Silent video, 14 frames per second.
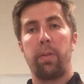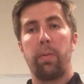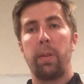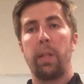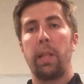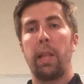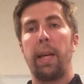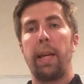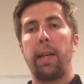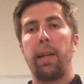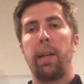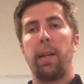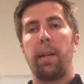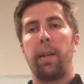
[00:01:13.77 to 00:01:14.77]
really light
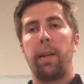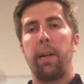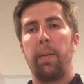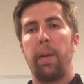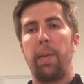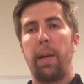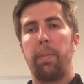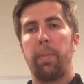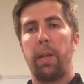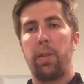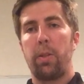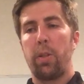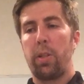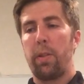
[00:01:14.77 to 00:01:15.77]
in that
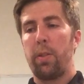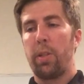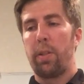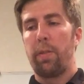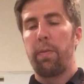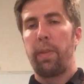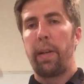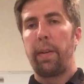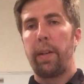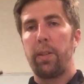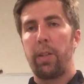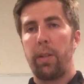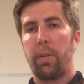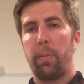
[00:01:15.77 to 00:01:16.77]
place. Just a very
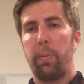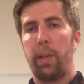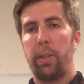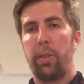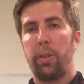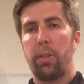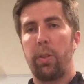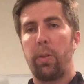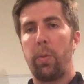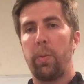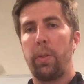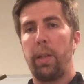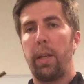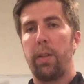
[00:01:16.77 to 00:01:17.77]
gentle pressure should
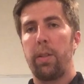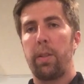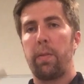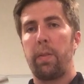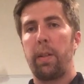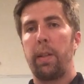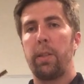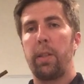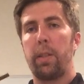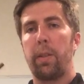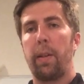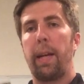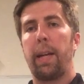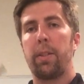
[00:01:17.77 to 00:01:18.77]
hold it, and just very
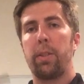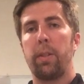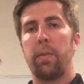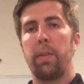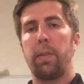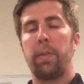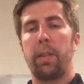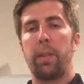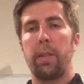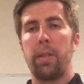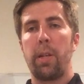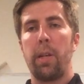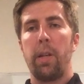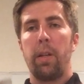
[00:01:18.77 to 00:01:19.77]
gentle action of our
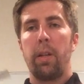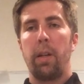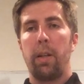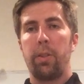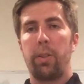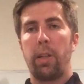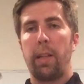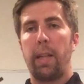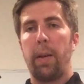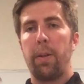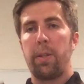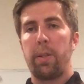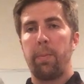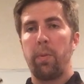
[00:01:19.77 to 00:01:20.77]
fingers should allow
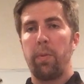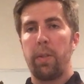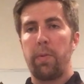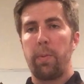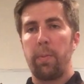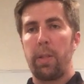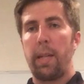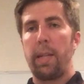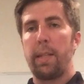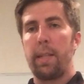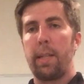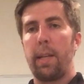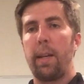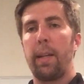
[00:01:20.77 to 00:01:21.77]
us to move it from side to
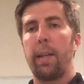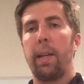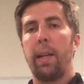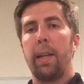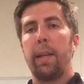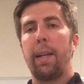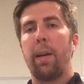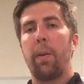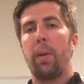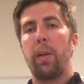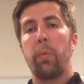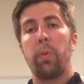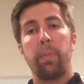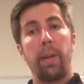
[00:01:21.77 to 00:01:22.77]
side. Now,
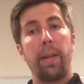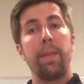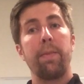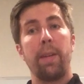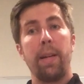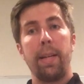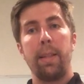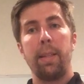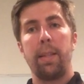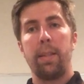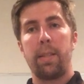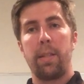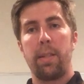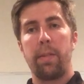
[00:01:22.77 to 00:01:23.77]
if we're playing the violin,
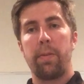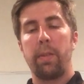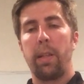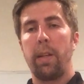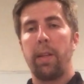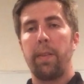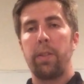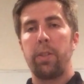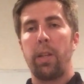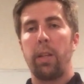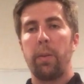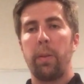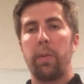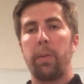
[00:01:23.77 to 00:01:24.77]
this is different than on the
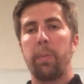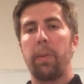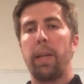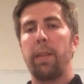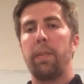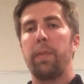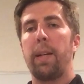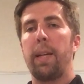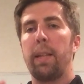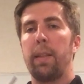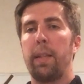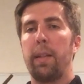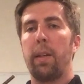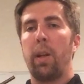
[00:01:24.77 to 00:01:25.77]
cello. If we're playing the
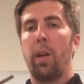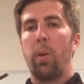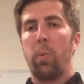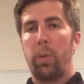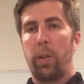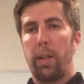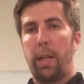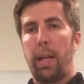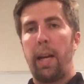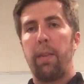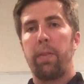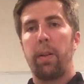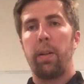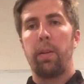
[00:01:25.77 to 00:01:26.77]
violin, we're going to
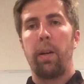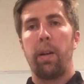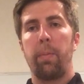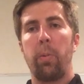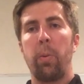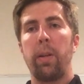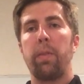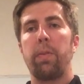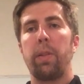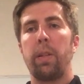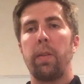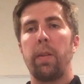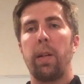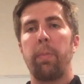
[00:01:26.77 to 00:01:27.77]
have our pointer
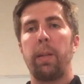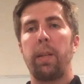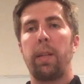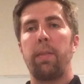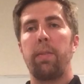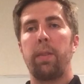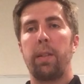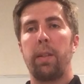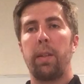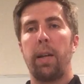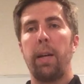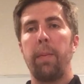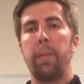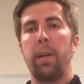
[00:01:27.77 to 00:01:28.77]
finger and our pinky finger
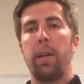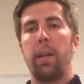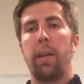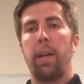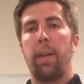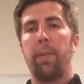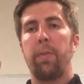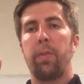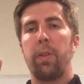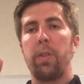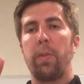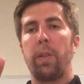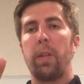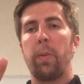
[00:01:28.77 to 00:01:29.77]
up. The
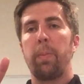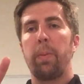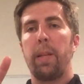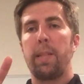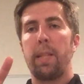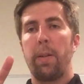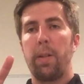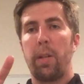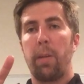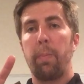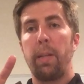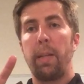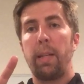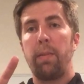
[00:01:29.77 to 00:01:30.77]
first finger we place down is our
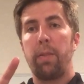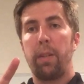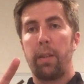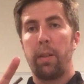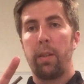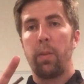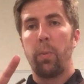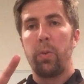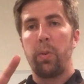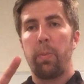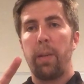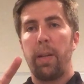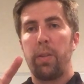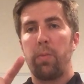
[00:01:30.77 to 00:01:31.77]
pinky finger, which we
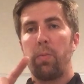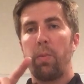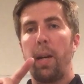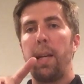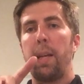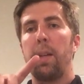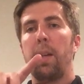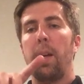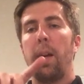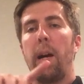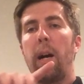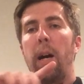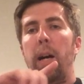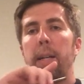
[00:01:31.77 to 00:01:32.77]
place right
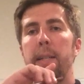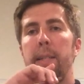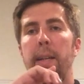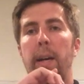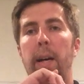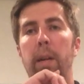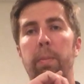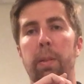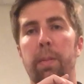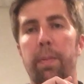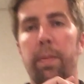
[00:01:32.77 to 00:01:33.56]
on top